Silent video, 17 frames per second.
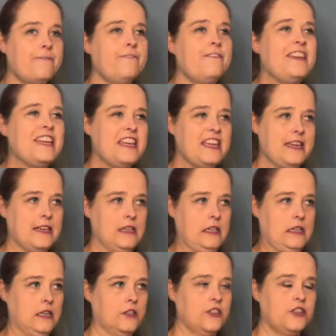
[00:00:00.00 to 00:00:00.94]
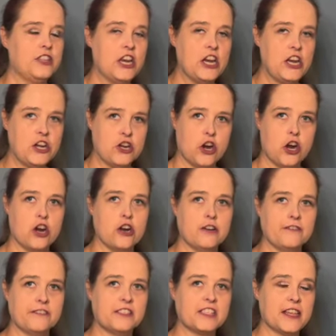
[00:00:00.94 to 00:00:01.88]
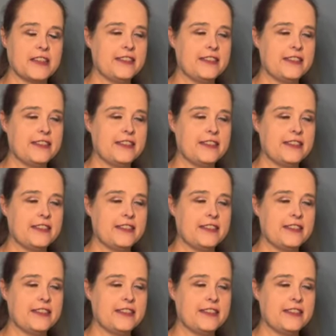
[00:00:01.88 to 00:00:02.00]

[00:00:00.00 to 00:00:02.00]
feel the nerves,